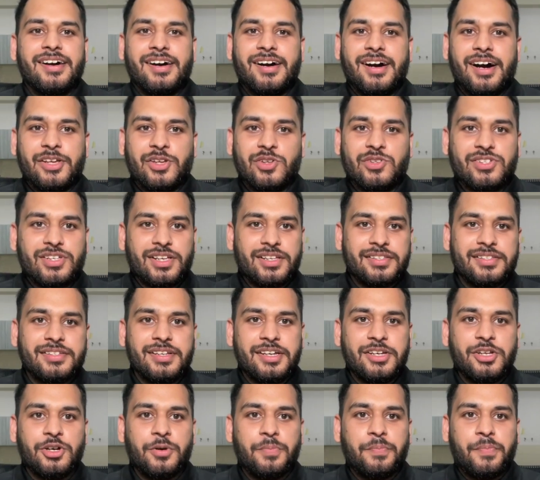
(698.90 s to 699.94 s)
You just
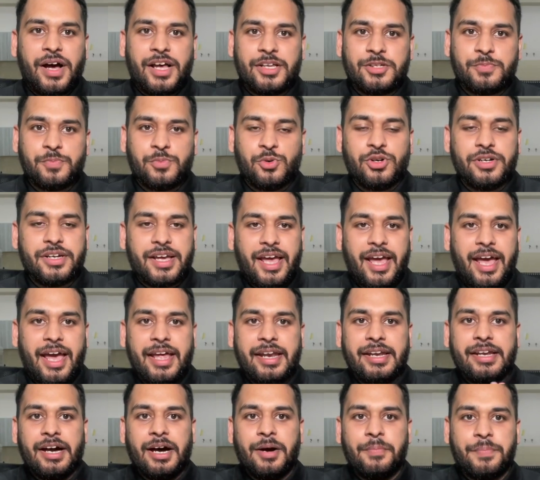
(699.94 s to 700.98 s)
need your passport
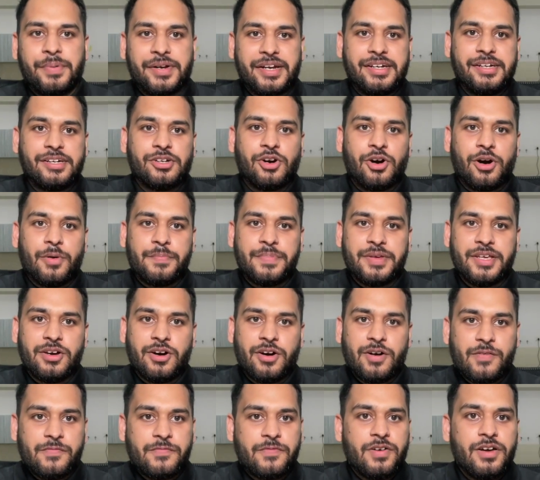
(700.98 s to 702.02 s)
and a print copy
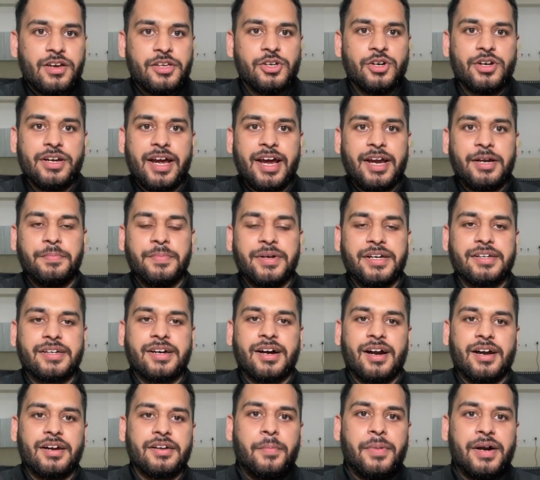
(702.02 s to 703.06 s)
of your admit
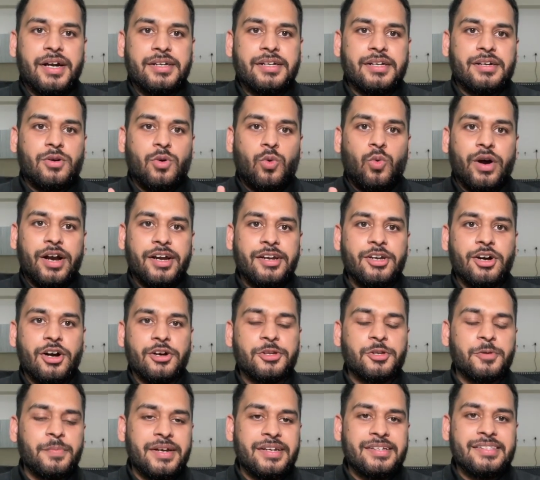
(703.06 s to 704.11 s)
card. But one
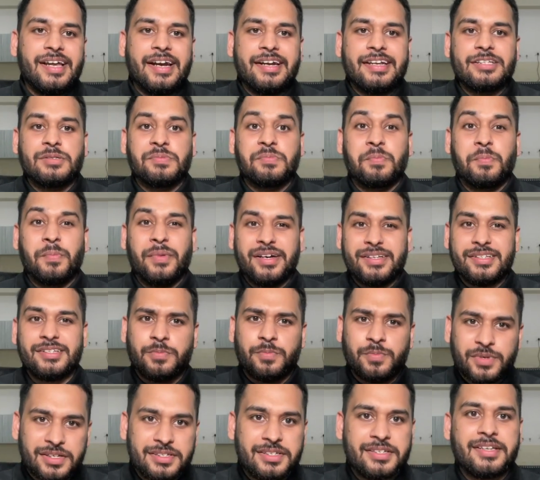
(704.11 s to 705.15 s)
document that is
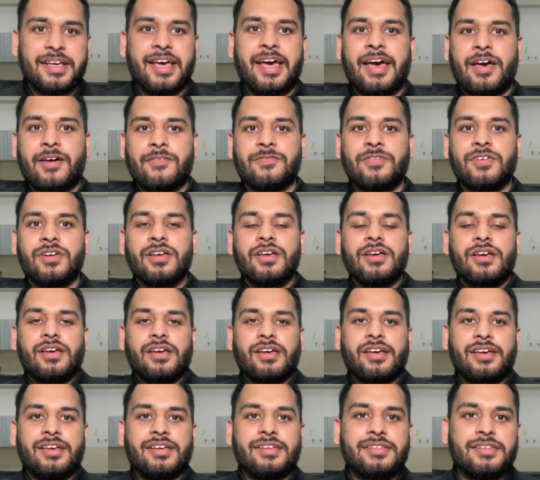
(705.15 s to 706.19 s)
must have
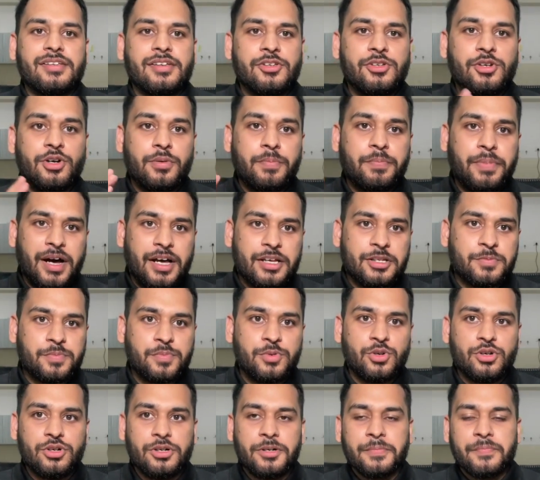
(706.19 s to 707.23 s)
is your
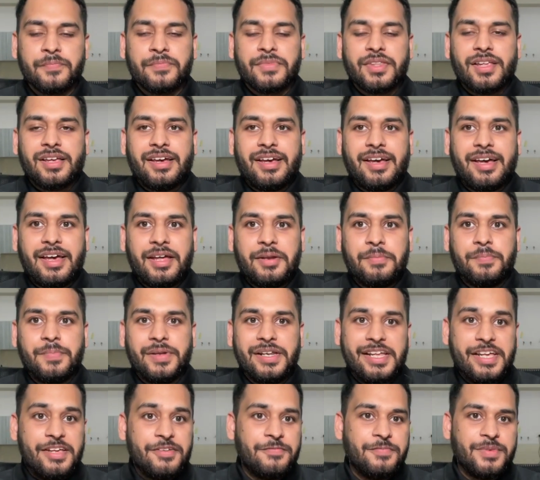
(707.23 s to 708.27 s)
passport. And
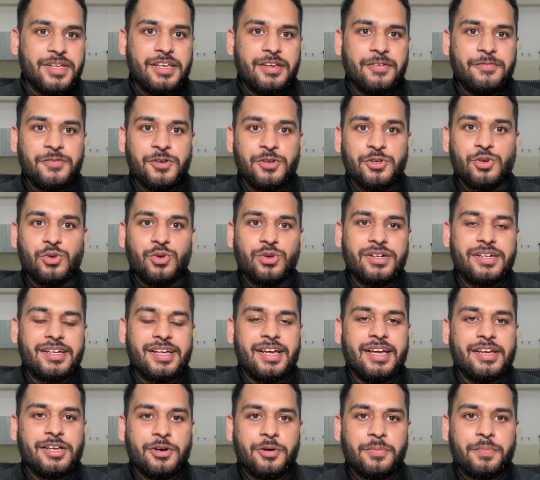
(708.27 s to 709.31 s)
believe me, if you don't
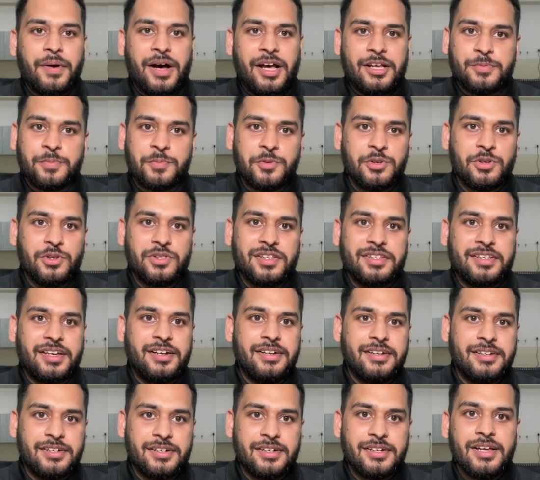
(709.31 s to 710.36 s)
take your passport to the
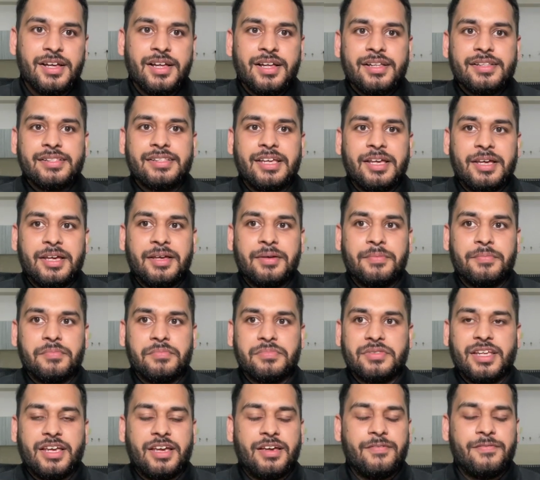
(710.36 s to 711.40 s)
center, they
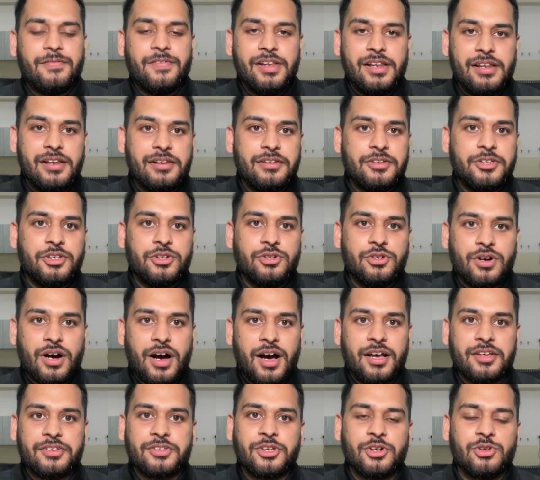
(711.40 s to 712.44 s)
will
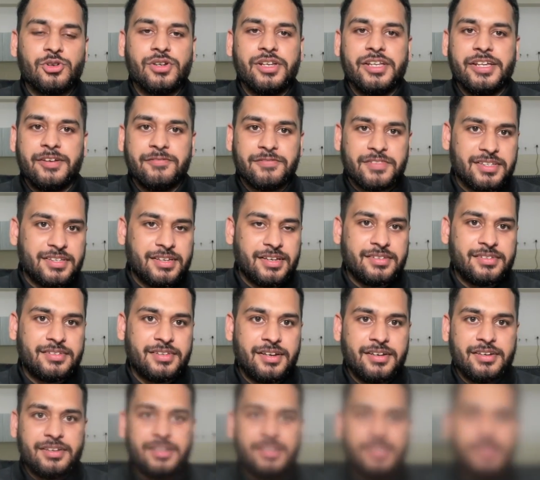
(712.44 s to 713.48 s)
ask you to leave the test
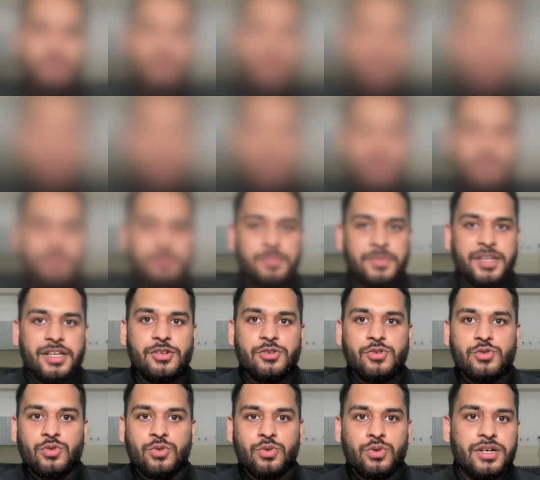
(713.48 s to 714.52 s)
center. And trust me,
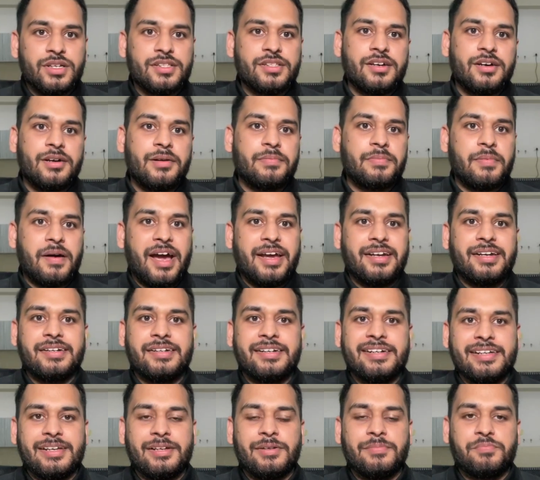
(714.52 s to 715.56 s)
no other
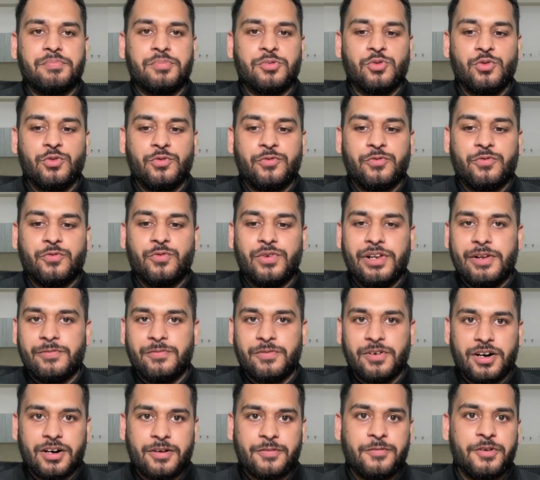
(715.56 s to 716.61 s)
identity proof will
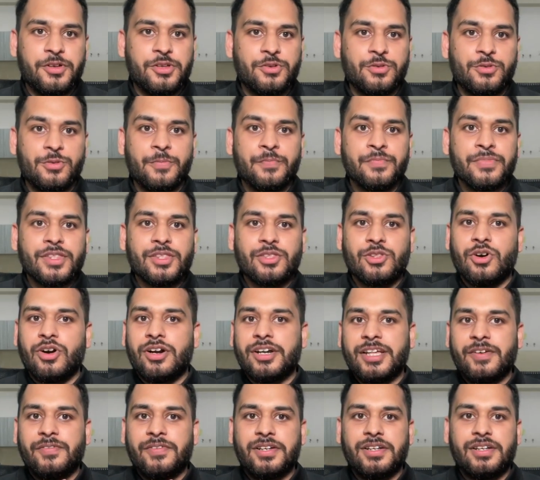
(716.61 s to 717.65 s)
work for you. Not
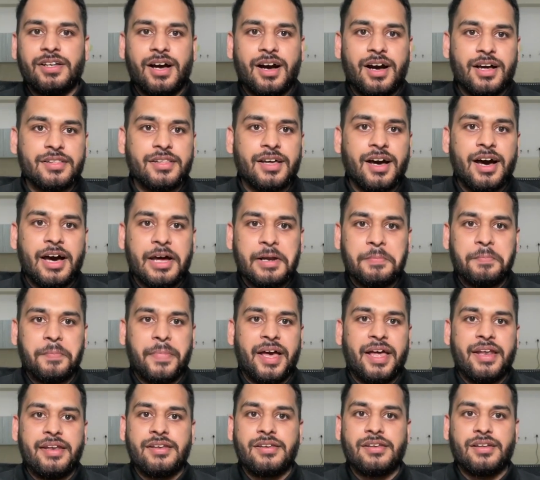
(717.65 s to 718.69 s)
even Aadhaar,
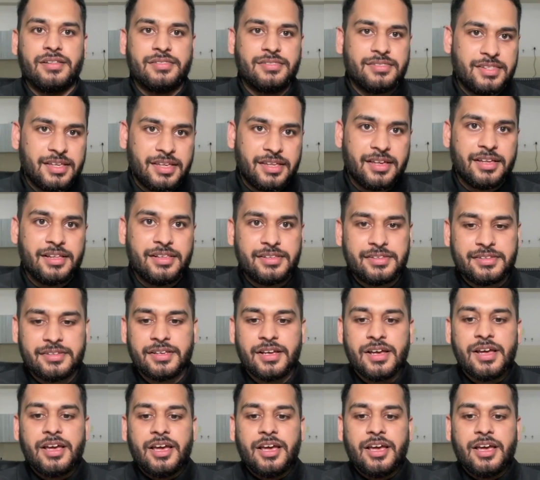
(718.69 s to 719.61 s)
PAN, nothing else.